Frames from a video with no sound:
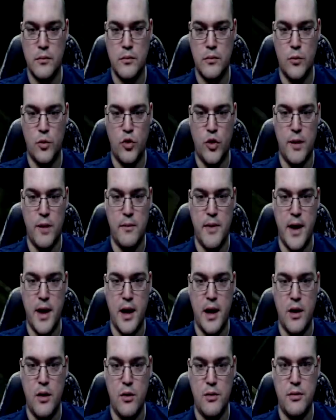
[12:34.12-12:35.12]
Grab that
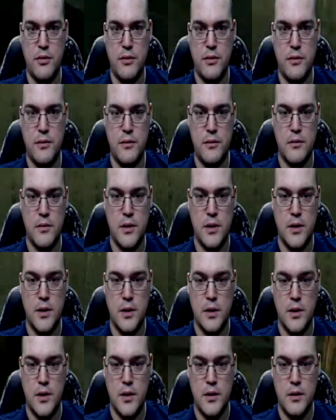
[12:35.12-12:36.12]
health.
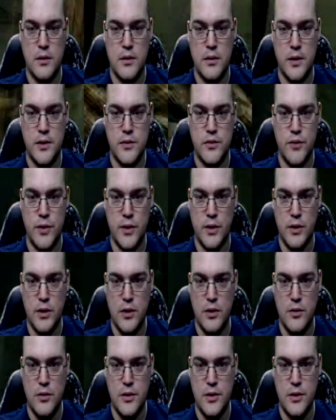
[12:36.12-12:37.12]
Let's
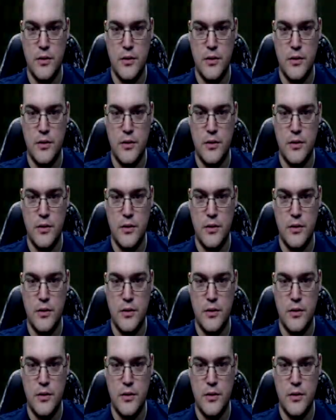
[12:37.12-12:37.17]
reload.